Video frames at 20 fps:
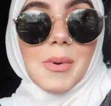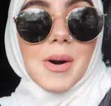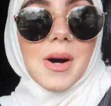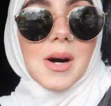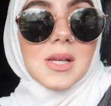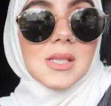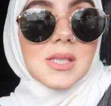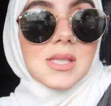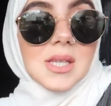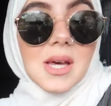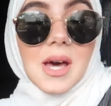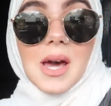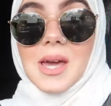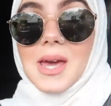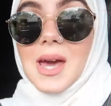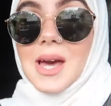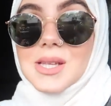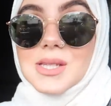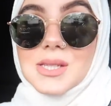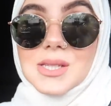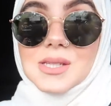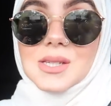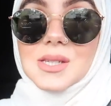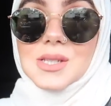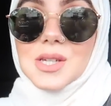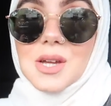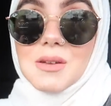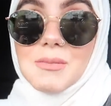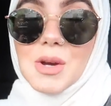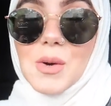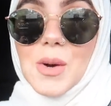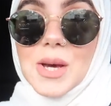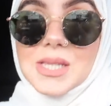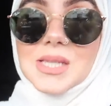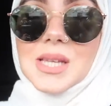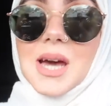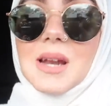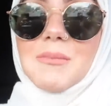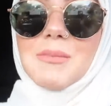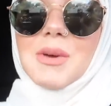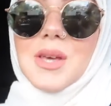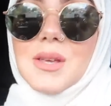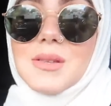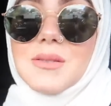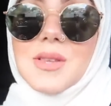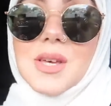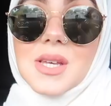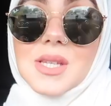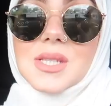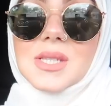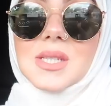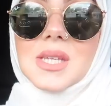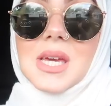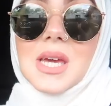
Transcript: But I guess it's gonna be quite sad because this